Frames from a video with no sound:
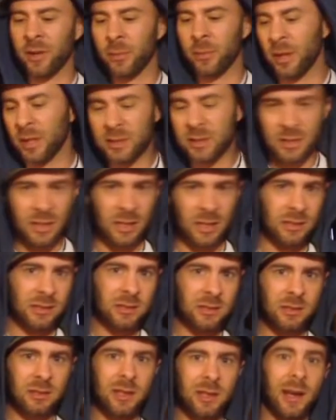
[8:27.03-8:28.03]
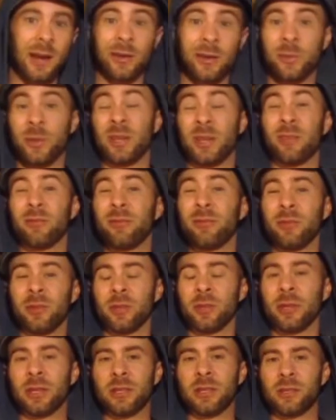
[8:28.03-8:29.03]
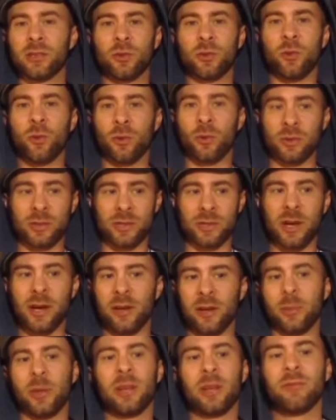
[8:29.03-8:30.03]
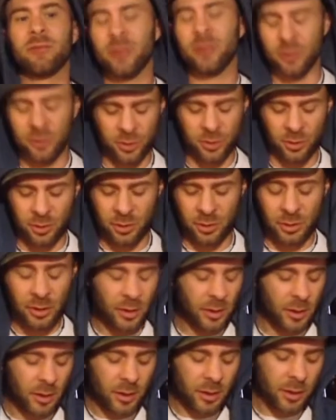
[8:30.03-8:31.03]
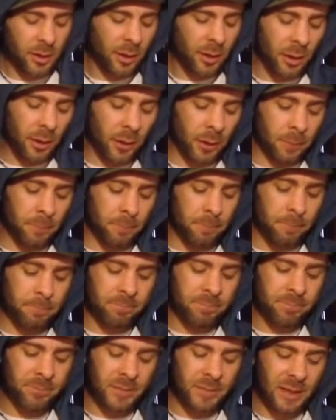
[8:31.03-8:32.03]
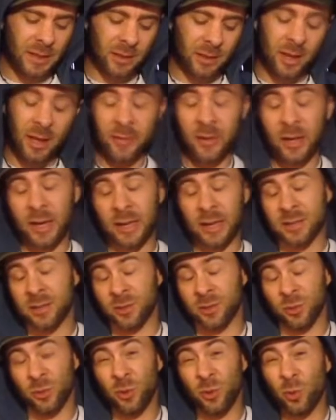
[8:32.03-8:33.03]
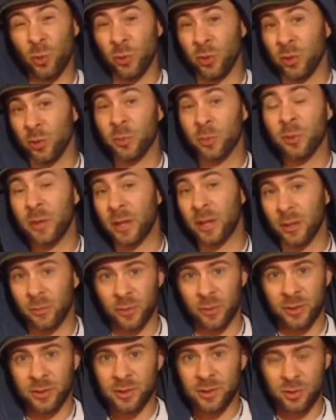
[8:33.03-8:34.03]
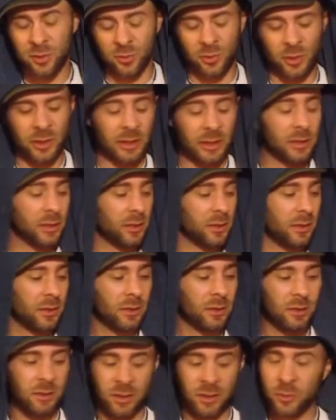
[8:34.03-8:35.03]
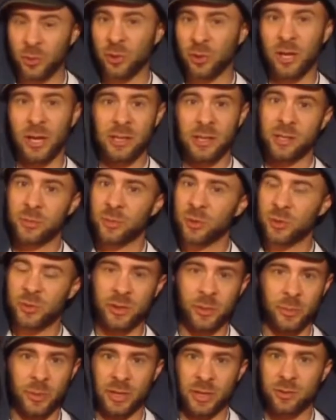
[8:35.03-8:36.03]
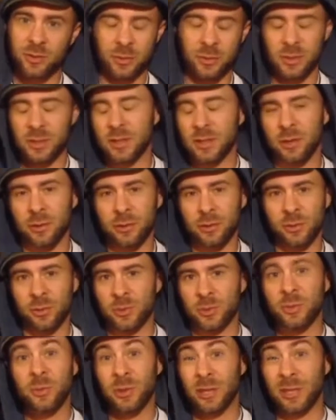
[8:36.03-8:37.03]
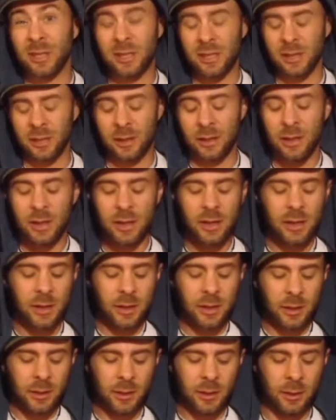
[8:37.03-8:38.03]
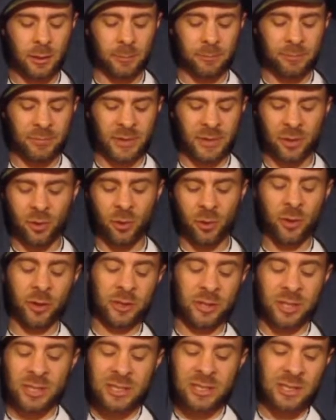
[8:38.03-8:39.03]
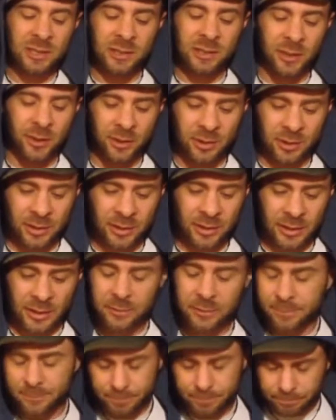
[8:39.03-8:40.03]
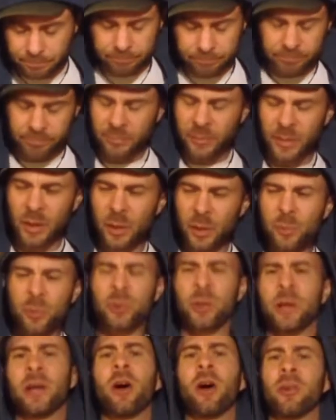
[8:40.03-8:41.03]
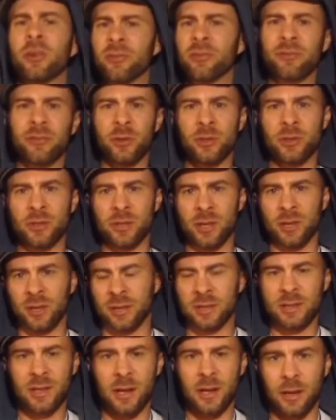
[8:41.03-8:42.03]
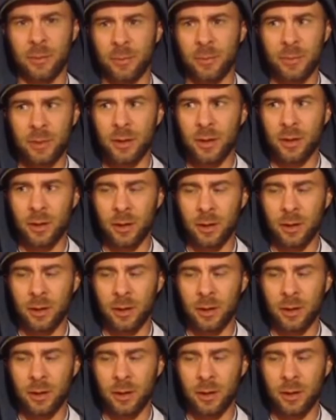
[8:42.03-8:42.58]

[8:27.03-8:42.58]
where do they make sense and how do you make it feel like it's yours or how do you make it feel good. And a lot of it has to do with who you're playing with too. Like the communication between the bass drum and snare drum is pretty key. You don't want to just sit there and like play all your fills all the time.